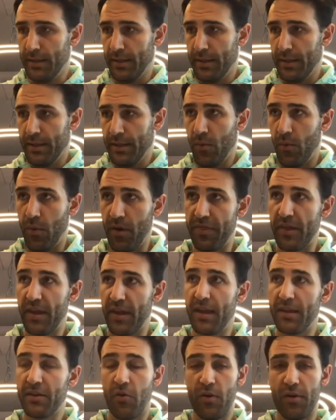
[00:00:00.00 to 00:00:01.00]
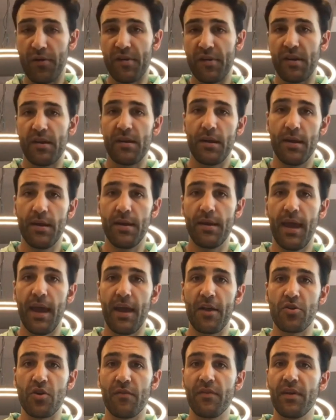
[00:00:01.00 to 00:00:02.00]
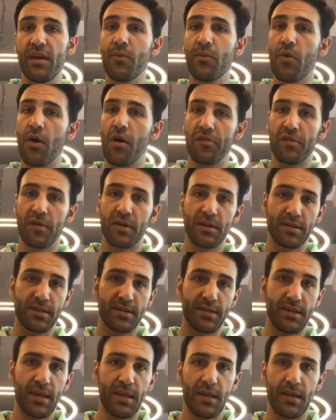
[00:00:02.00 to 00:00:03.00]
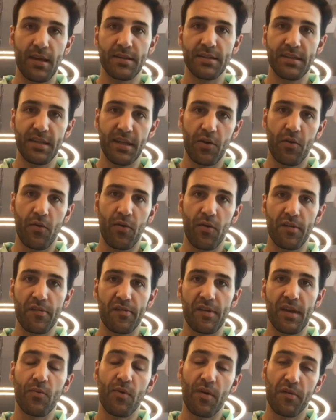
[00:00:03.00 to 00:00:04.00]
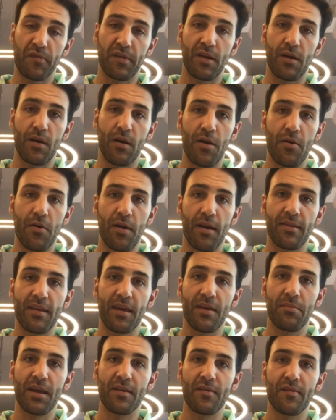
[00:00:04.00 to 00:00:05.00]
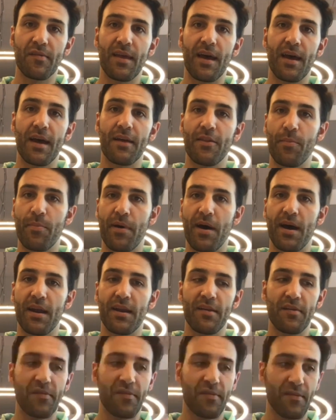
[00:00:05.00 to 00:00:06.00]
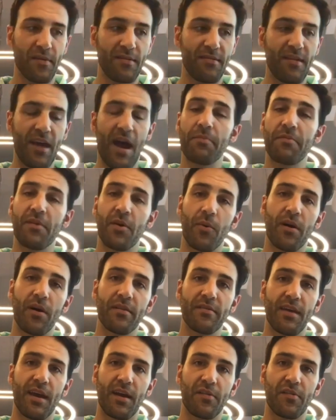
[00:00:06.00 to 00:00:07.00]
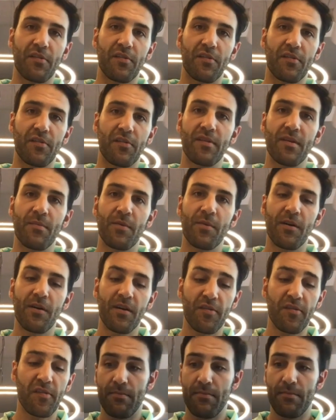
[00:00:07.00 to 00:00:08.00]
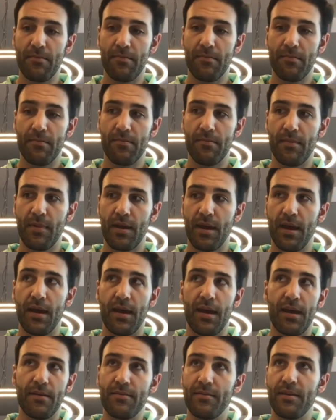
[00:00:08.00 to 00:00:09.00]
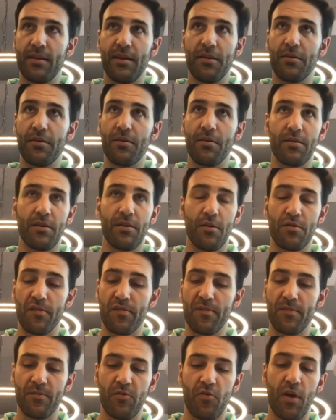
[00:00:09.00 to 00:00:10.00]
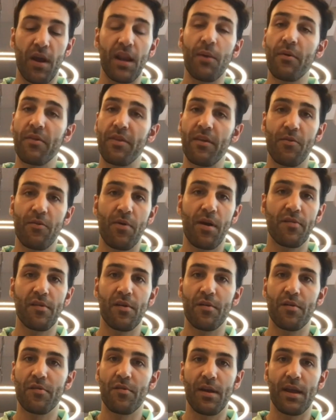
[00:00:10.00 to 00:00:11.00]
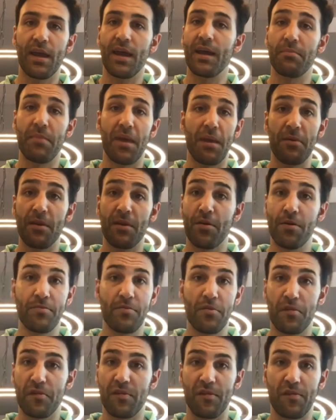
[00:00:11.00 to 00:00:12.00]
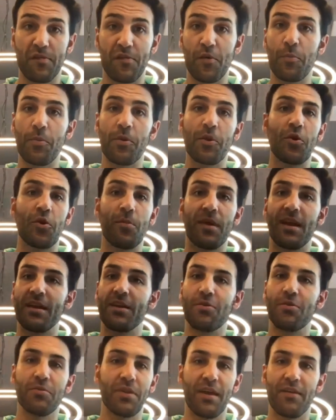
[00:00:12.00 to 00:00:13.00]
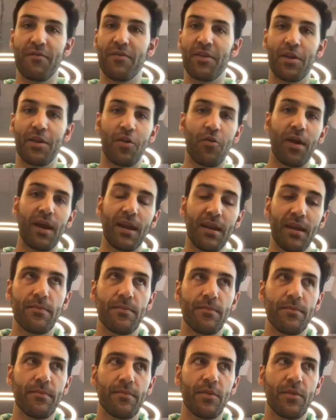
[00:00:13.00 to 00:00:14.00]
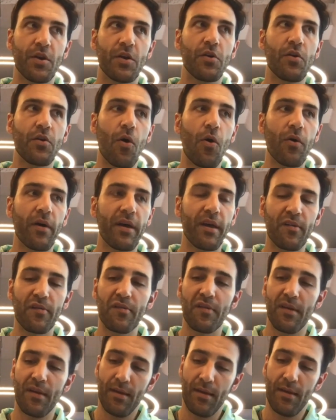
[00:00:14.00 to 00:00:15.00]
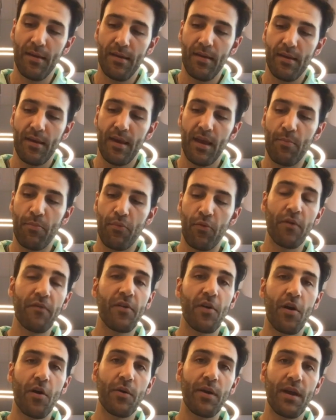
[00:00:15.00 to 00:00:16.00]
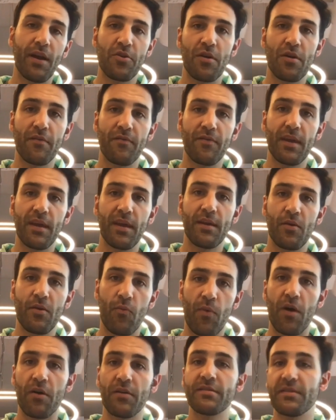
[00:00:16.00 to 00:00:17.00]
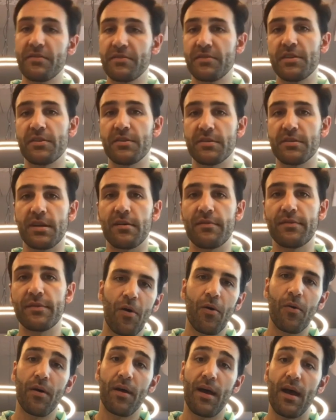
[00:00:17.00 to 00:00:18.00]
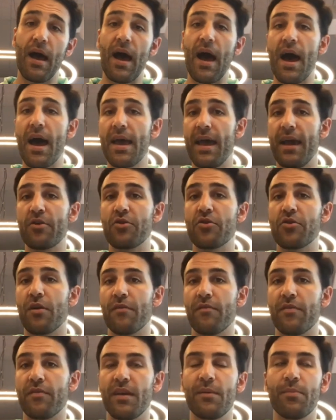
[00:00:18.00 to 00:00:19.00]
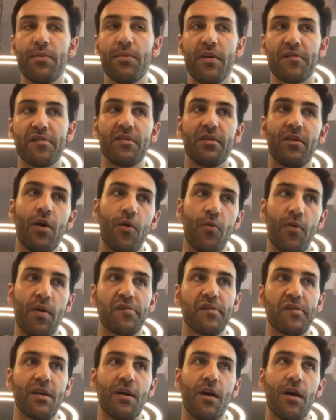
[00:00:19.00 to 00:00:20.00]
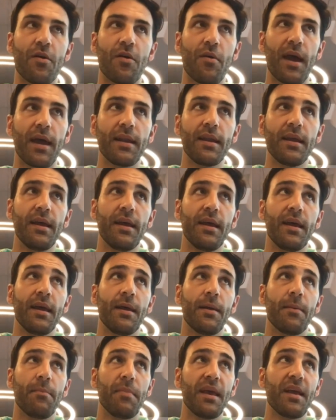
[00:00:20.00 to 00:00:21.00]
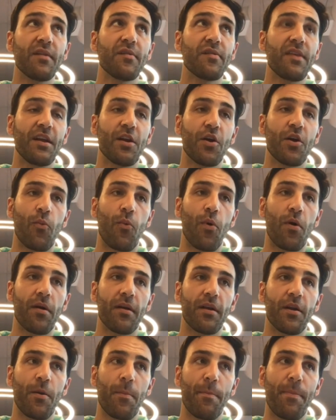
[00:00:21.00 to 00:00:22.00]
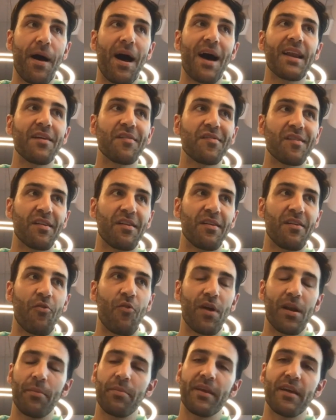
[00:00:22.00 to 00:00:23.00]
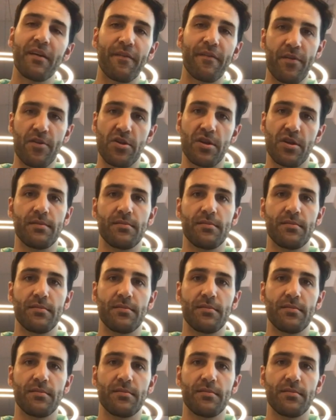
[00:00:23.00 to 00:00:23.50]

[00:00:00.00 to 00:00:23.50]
with an increase in HRV, we're also going to see a decrease in resting heart rate. That means that the body's adapting well to external stimulus, and either you're just training within the right zones, or again, maybe you're just a superhuman and you live in the green. The goal is improve your own HRV relative to yourself. A high HRV plus a low resting heart rate means that your work, your body is incredibly efficient.